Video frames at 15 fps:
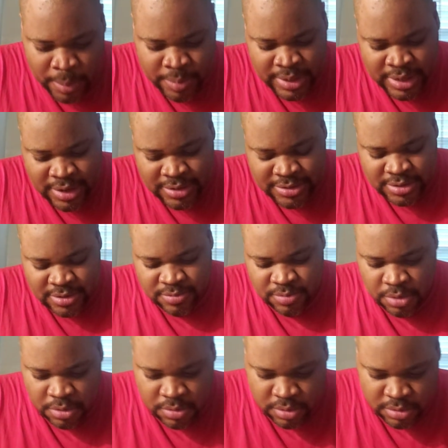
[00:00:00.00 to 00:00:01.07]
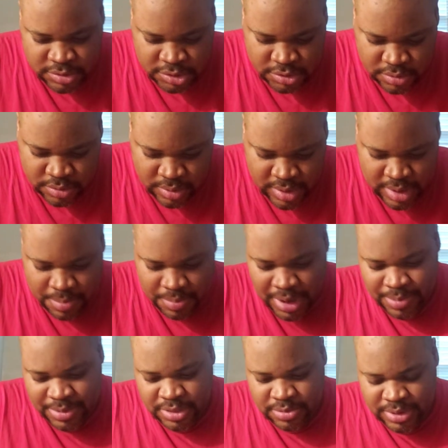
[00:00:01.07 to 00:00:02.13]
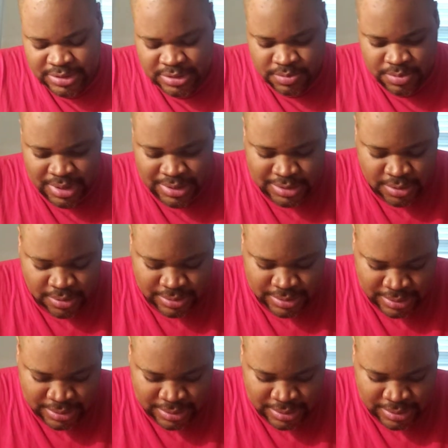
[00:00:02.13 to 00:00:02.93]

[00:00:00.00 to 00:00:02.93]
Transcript: because of World War II bombing threat to West Coast.